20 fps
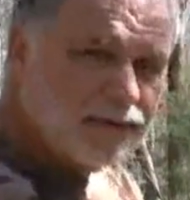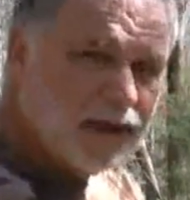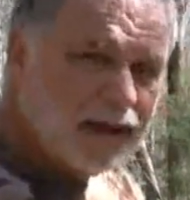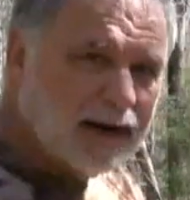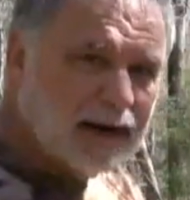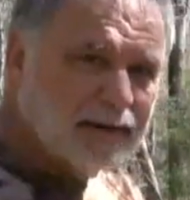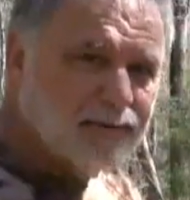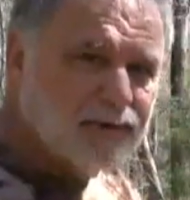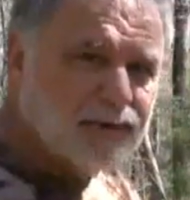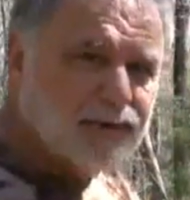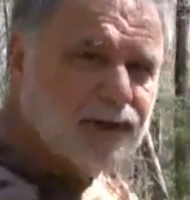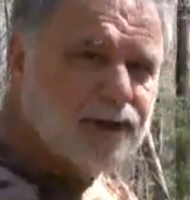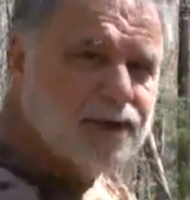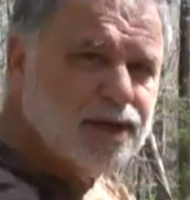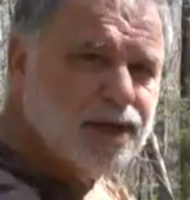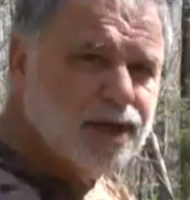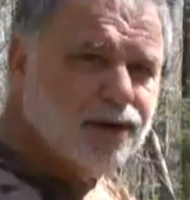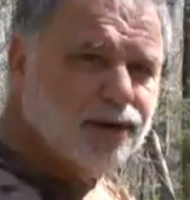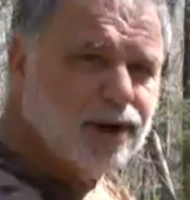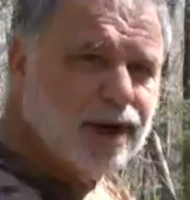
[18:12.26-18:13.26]
I've got everything
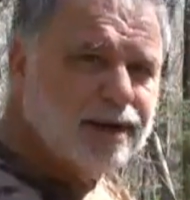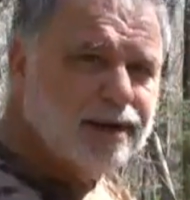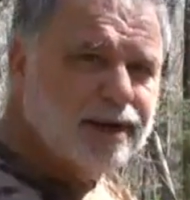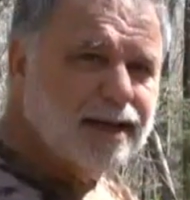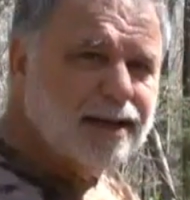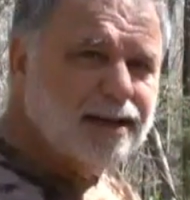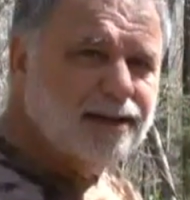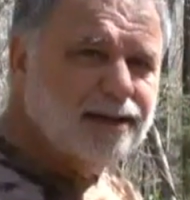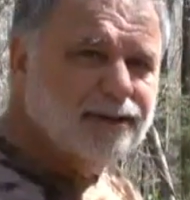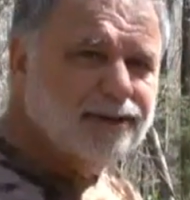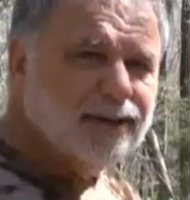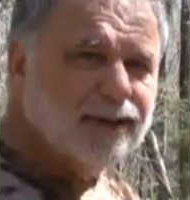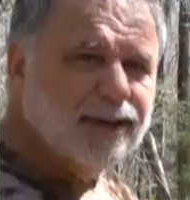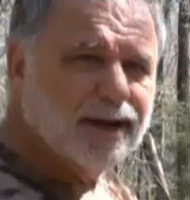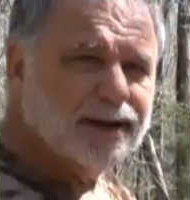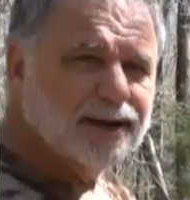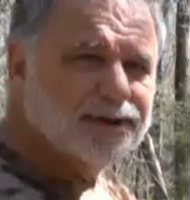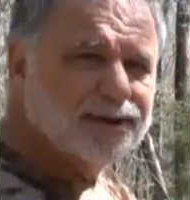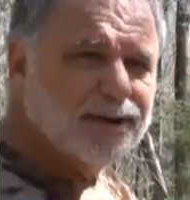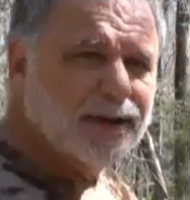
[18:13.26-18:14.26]
here I need to
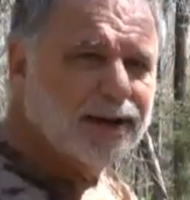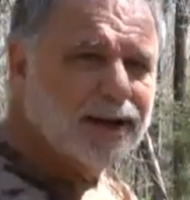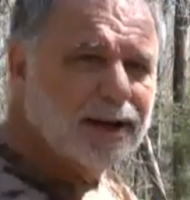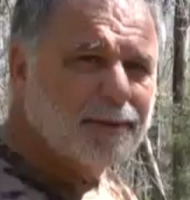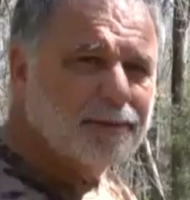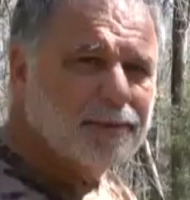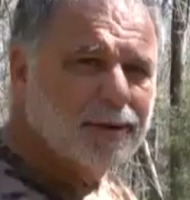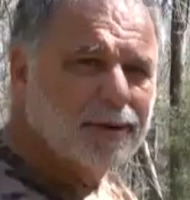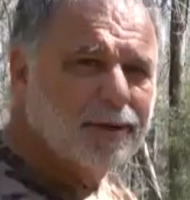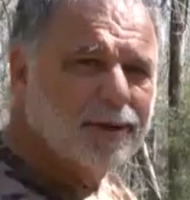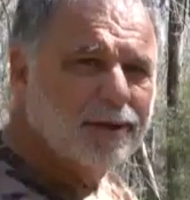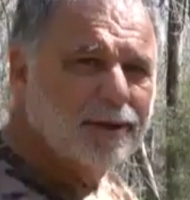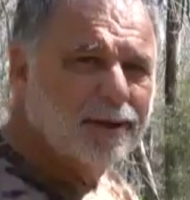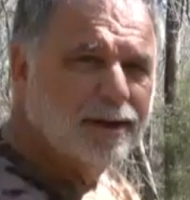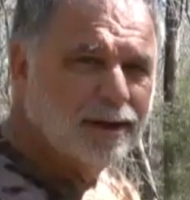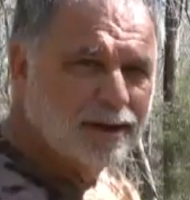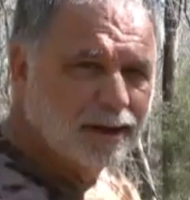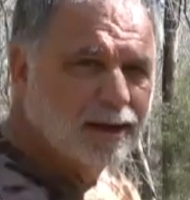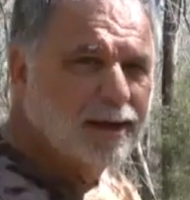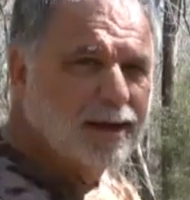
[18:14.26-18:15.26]
get it set up.
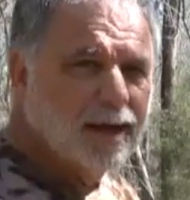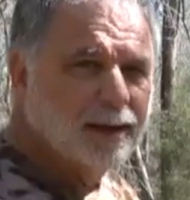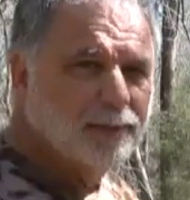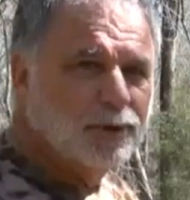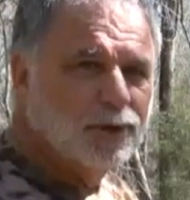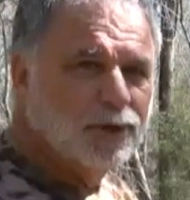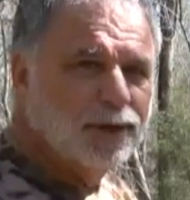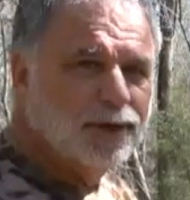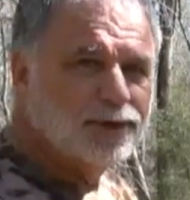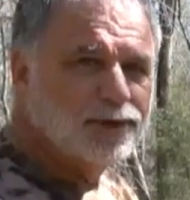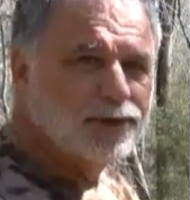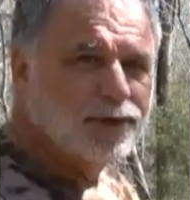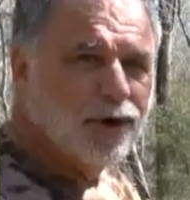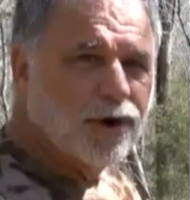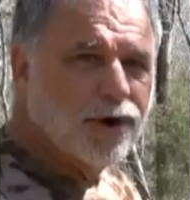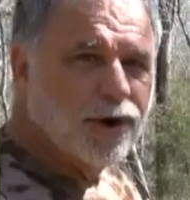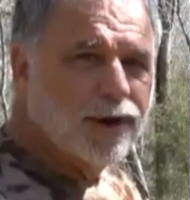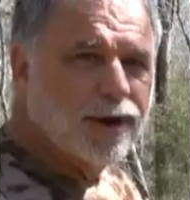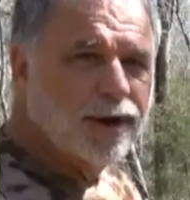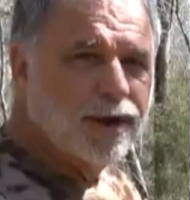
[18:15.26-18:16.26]
I'm going to get
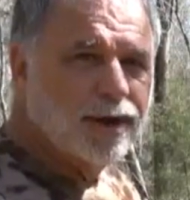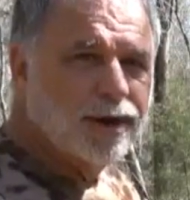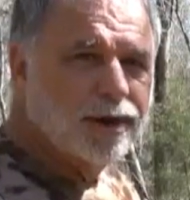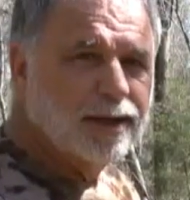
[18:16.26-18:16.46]
started.